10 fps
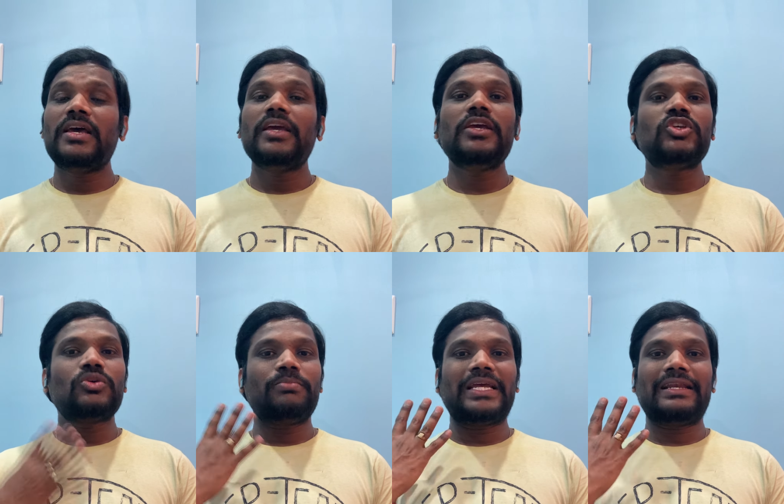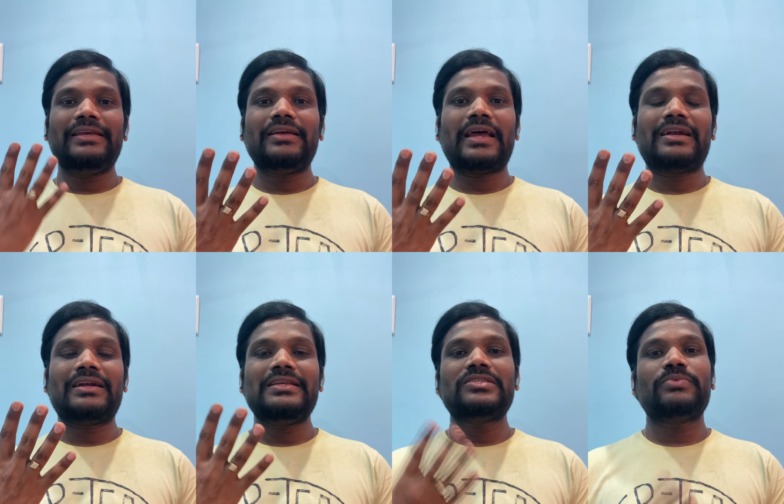he should be clear at
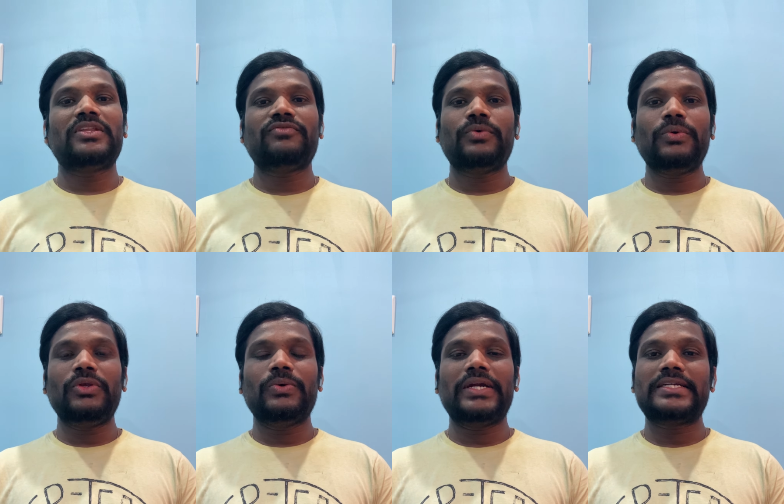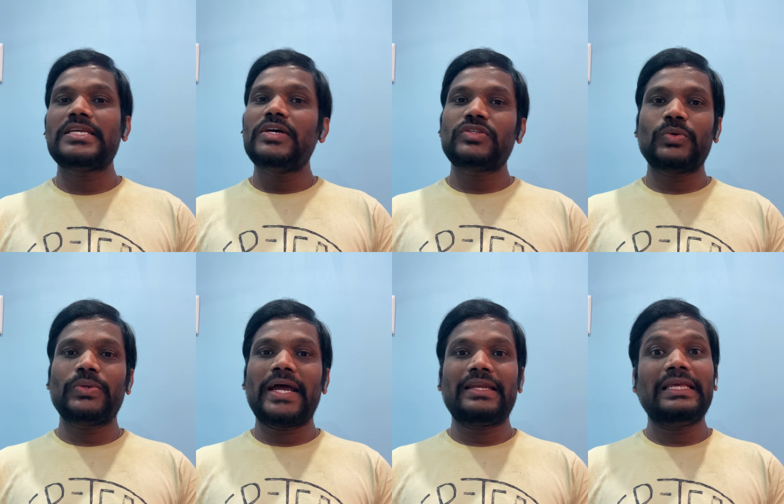least with the 4 units so
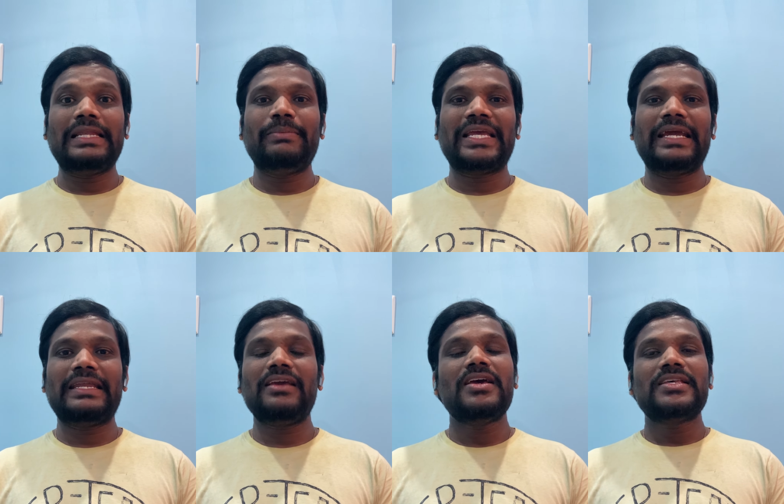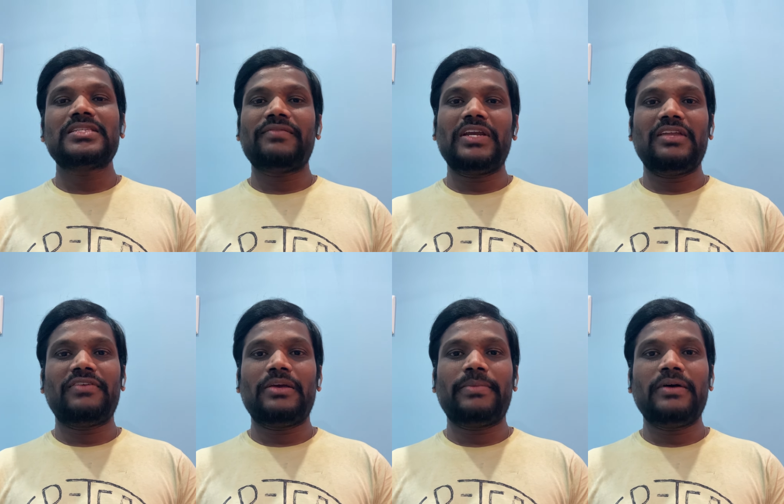that he'll be getting
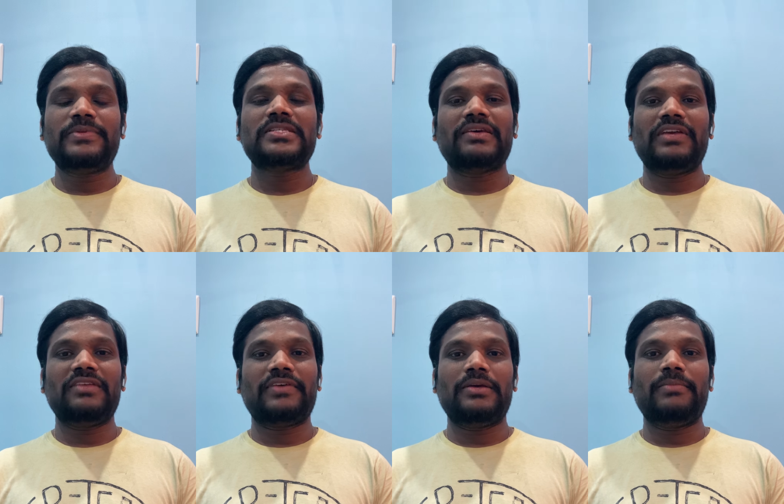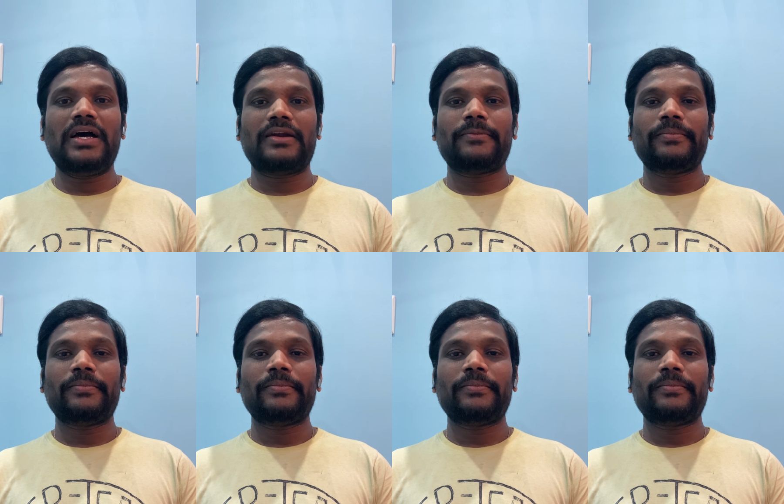75 mark.